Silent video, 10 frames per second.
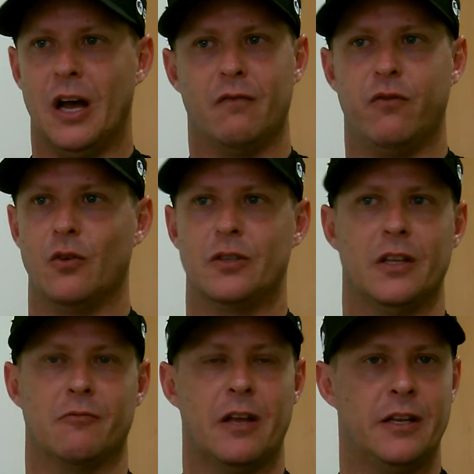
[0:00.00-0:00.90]

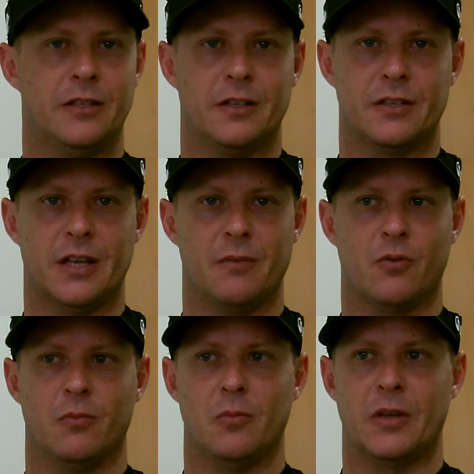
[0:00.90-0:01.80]
unfortunately ran into the same
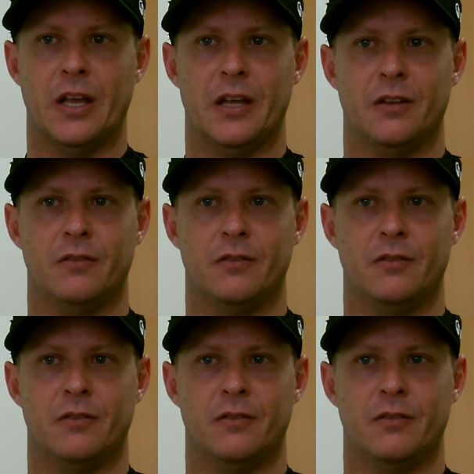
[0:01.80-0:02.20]
problem again,